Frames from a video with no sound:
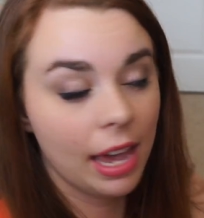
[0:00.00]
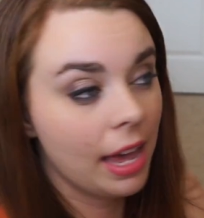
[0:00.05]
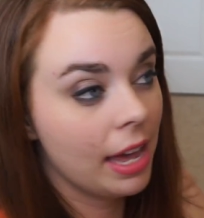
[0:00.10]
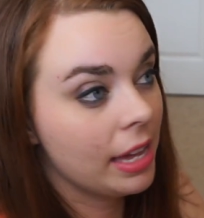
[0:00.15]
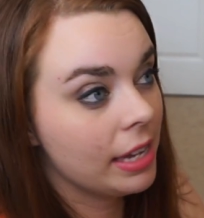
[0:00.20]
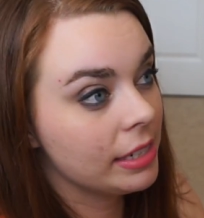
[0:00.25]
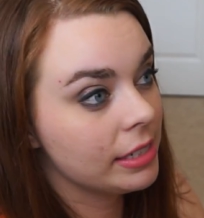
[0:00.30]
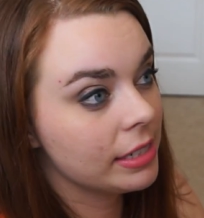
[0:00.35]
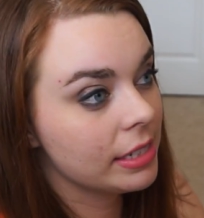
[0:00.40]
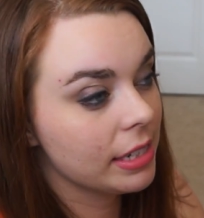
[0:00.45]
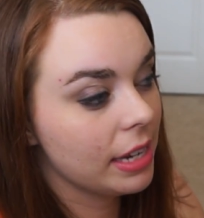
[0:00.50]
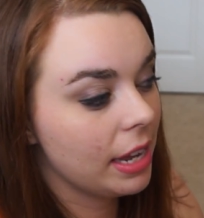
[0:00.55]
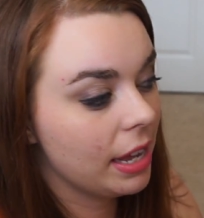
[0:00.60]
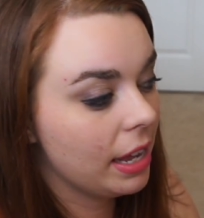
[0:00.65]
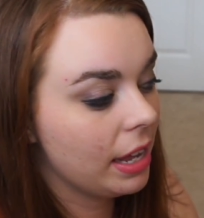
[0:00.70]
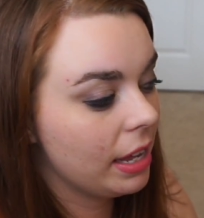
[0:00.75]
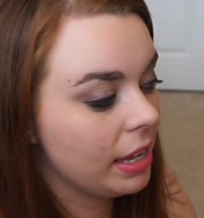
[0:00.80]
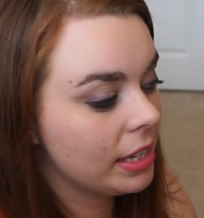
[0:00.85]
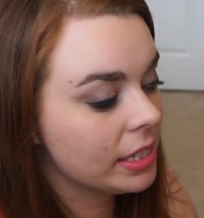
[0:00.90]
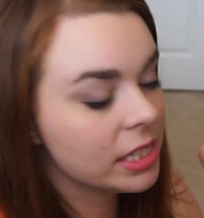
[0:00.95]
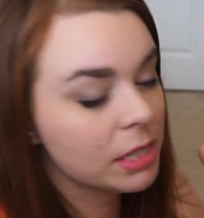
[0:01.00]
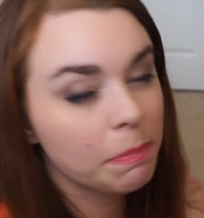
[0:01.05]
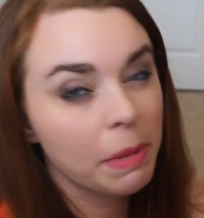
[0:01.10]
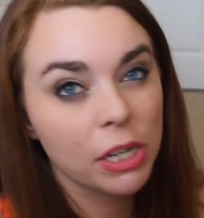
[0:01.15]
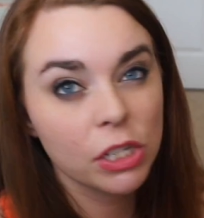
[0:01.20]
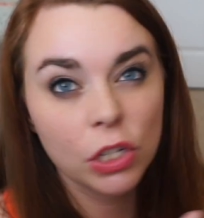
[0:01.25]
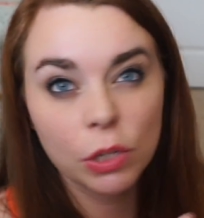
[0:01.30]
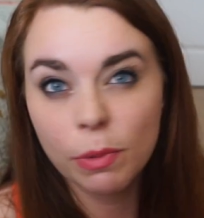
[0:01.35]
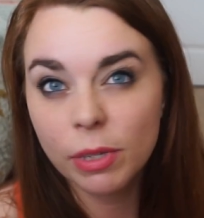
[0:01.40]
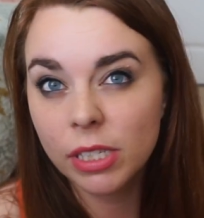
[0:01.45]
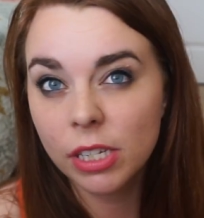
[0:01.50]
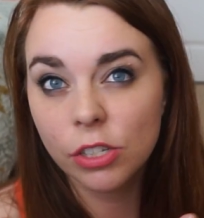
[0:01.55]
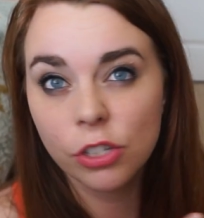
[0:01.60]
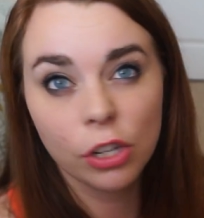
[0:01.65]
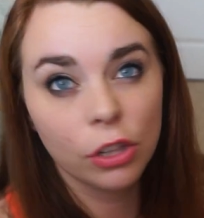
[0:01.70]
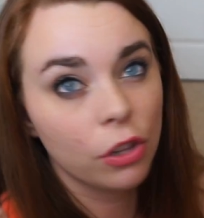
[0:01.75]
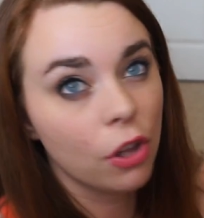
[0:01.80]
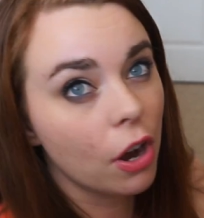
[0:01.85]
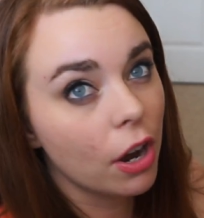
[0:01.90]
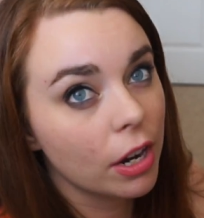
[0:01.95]
And especially with such a
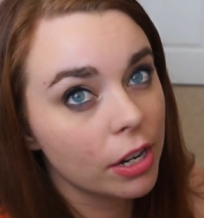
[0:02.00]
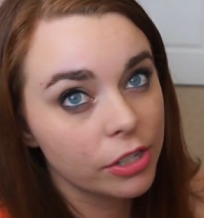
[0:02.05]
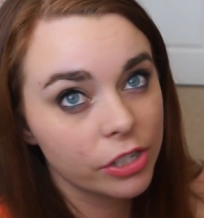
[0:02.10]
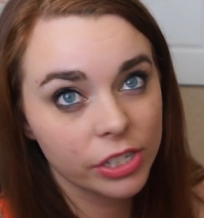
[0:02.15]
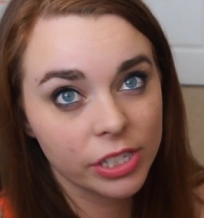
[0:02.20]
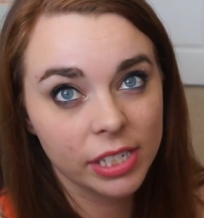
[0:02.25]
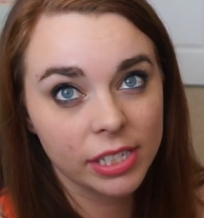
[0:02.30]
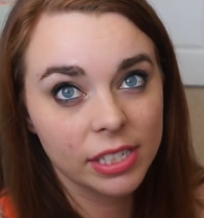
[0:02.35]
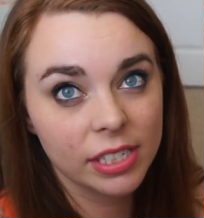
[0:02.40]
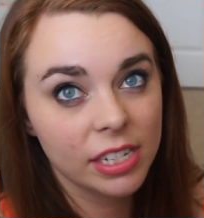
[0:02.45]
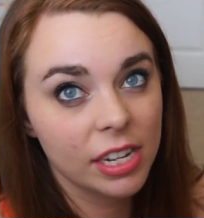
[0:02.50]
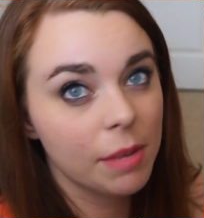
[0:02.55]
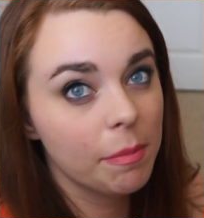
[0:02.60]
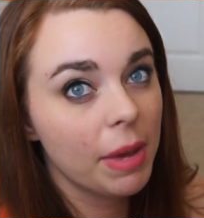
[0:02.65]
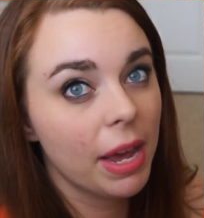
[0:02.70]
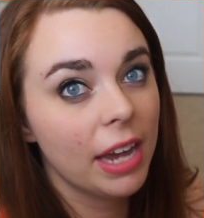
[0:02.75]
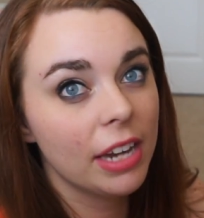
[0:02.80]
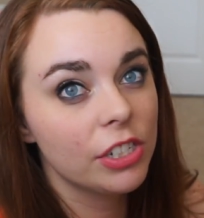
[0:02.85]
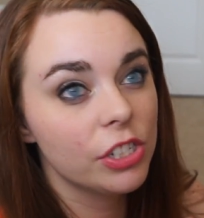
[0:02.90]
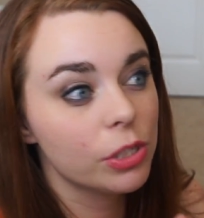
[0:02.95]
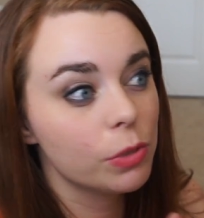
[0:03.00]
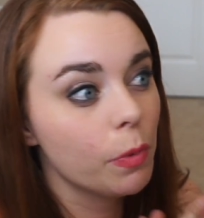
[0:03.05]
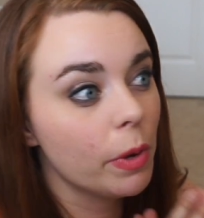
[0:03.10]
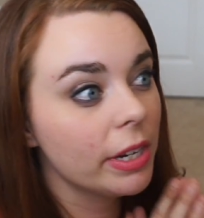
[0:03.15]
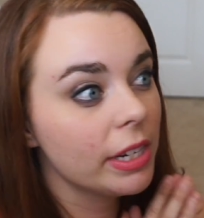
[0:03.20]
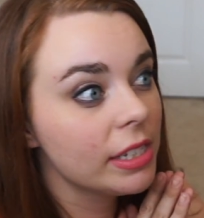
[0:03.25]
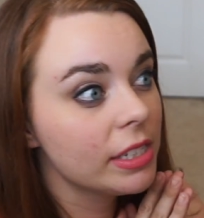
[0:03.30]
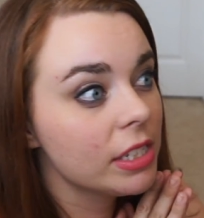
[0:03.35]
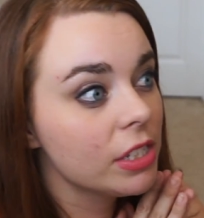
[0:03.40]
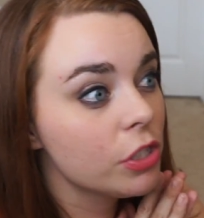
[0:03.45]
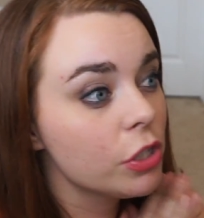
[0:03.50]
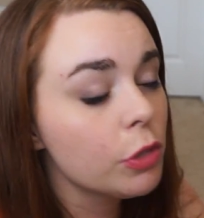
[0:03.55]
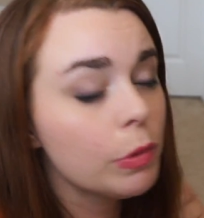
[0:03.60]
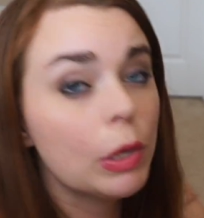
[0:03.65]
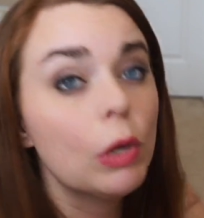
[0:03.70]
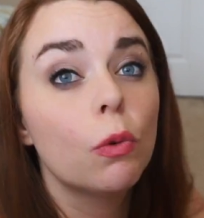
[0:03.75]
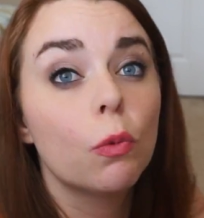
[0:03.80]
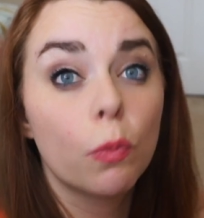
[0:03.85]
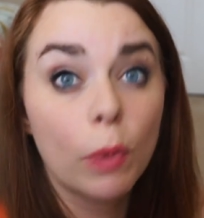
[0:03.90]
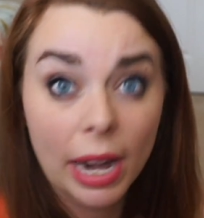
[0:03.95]
large system, I just wanted to do
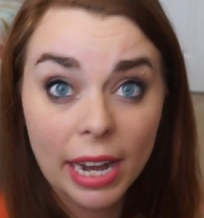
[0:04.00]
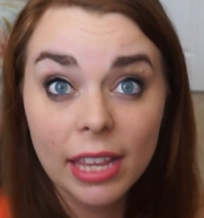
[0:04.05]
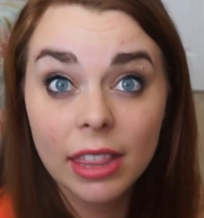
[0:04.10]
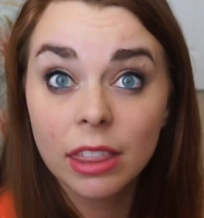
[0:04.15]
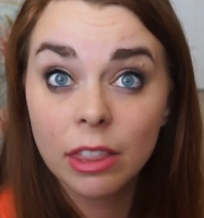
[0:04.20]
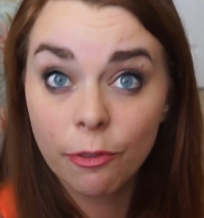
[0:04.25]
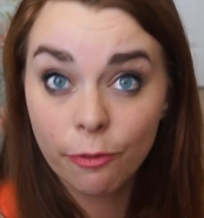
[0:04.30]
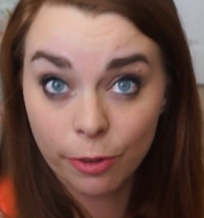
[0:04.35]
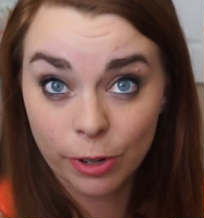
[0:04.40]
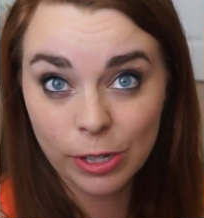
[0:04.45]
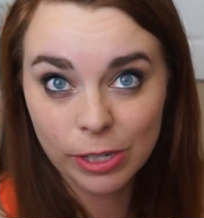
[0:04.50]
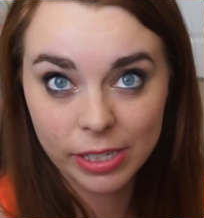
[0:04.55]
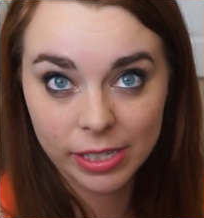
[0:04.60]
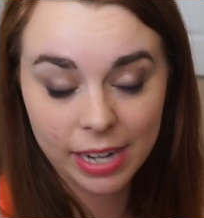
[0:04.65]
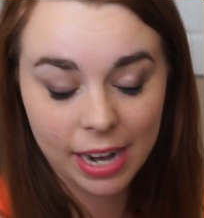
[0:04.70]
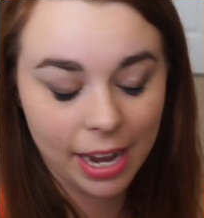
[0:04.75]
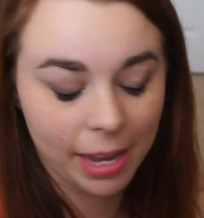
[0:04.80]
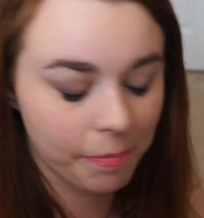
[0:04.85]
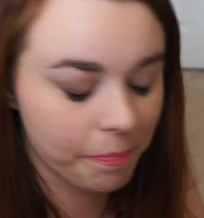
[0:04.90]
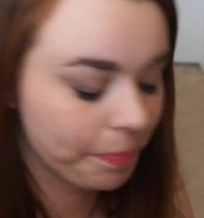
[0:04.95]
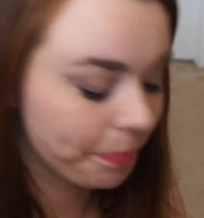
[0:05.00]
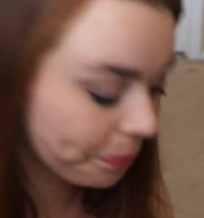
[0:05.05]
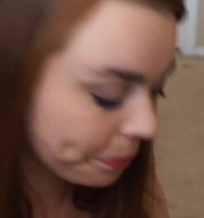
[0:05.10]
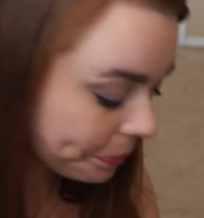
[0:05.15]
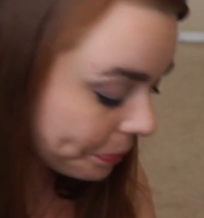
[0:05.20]
it right the first time.